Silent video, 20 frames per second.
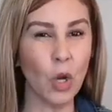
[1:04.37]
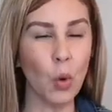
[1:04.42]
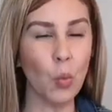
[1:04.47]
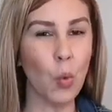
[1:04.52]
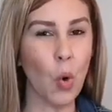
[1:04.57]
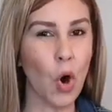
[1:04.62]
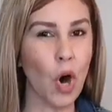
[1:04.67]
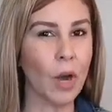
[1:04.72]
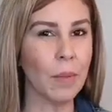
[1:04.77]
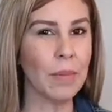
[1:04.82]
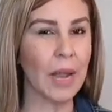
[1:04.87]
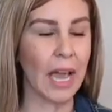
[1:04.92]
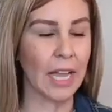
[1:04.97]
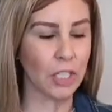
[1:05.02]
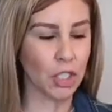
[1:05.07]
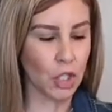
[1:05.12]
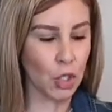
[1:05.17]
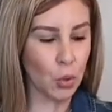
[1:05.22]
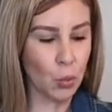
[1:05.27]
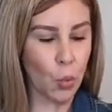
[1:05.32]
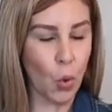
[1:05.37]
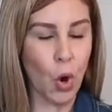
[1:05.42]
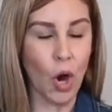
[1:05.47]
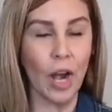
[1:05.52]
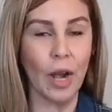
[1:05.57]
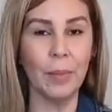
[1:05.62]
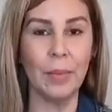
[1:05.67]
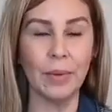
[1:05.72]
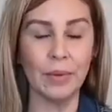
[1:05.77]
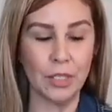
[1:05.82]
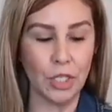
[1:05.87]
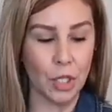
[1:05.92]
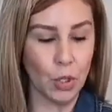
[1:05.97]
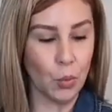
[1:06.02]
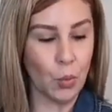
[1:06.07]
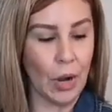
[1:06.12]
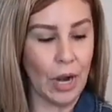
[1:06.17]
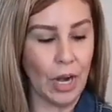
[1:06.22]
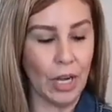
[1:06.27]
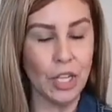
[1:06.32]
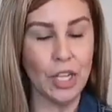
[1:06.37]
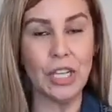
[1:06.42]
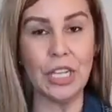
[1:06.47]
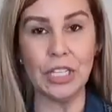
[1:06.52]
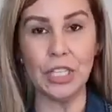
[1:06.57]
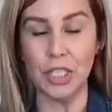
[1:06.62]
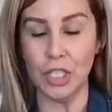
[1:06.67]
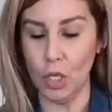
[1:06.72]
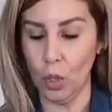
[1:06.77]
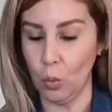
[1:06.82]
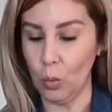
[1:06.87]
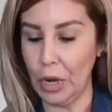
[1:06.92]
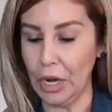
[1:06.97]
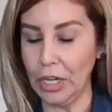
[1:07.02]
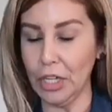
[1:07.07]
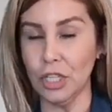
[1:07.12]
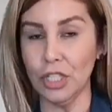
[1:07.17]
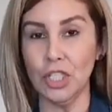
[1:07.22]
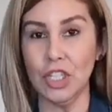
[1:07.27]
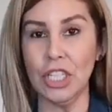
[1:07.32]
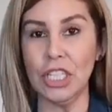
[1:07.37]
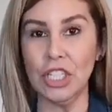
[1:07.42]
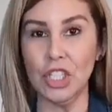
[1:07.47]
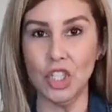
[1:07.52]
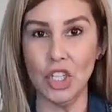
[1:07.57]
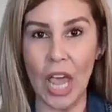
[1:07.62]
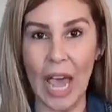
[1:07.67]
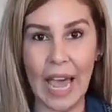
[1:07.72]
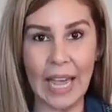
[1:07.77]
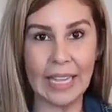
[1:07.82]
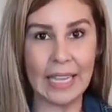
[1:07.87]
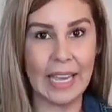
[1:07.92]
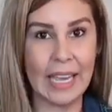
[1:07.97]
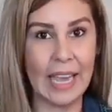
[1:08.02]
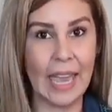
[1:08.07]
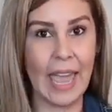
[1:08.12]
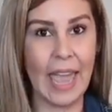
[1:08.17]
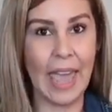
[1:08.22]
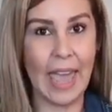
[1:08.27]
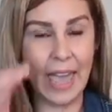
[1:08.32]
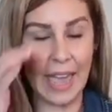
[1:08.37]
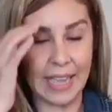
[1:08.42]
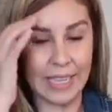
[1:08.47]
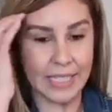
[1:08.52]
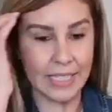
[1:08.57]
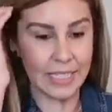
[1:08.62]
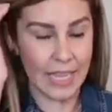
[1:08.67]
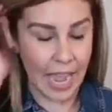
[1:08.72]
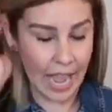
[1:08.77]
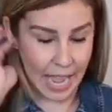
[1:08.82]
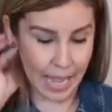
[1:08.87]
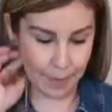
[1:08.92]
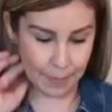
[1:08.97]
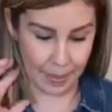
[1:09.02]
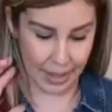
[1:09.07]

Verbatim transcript: little warm, not too warm to where you can still wear your jean jacket. And I